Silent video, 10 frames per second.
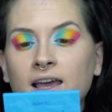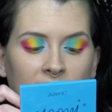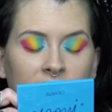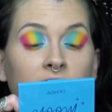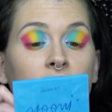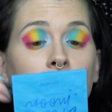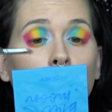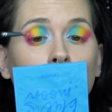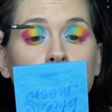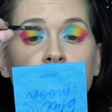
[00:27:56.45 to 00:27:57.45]
And even though
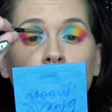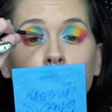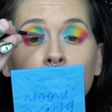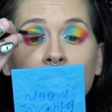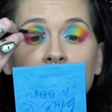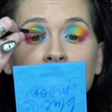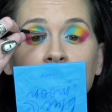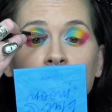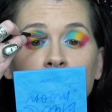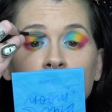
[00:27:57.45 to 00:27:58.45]
I was on
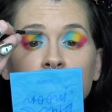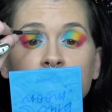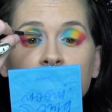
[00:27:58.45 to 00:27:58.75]
painkillers,